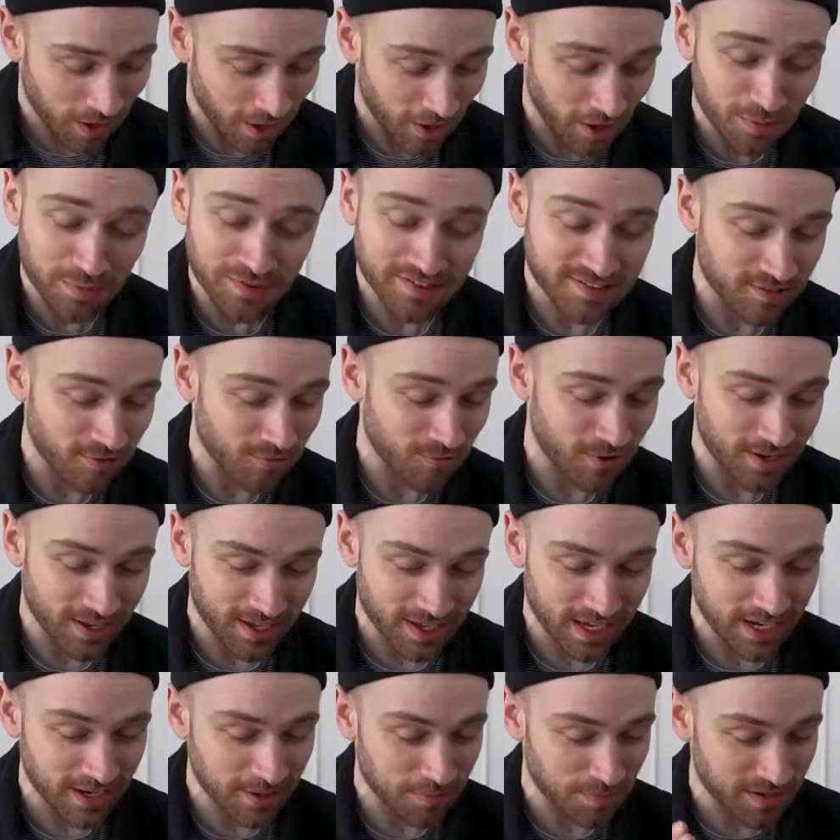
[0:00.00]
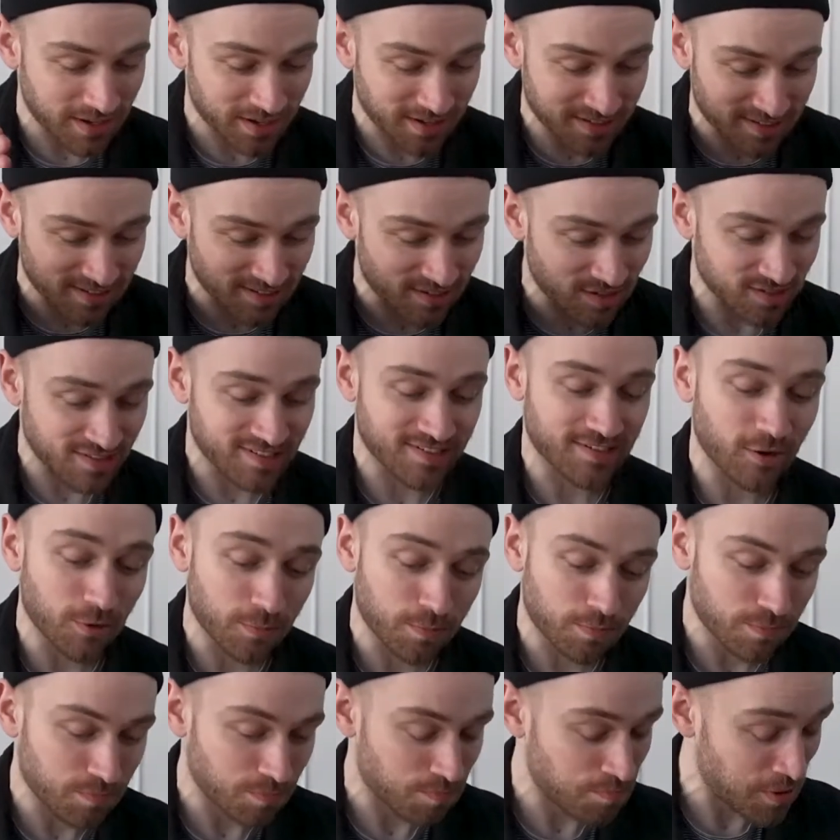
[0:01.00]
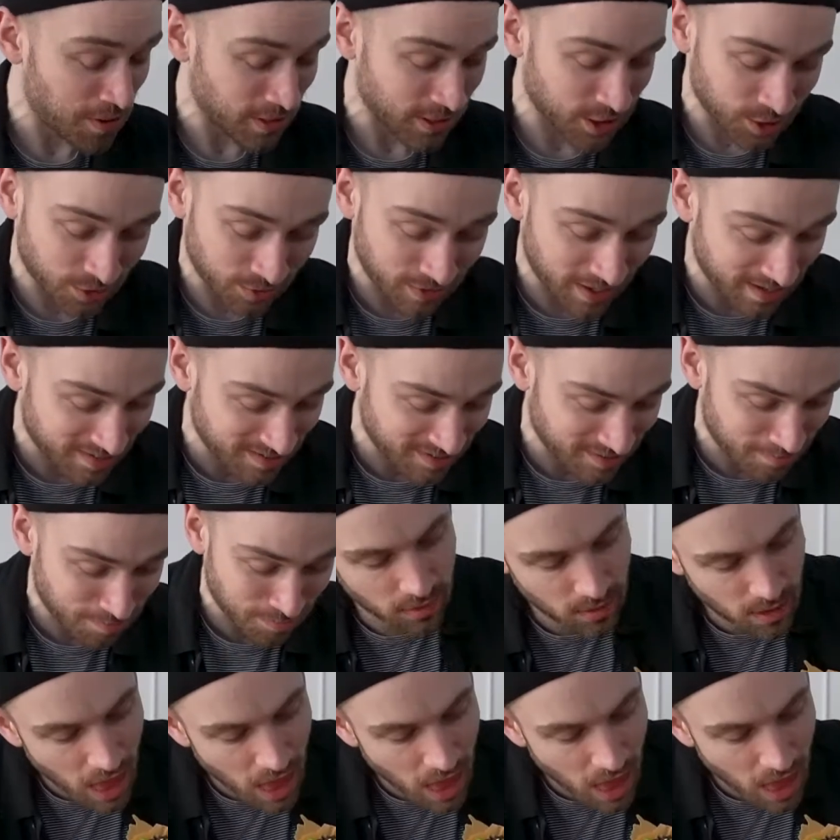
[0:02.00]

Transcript: I almost don't want to eat it because it's just so picturesque.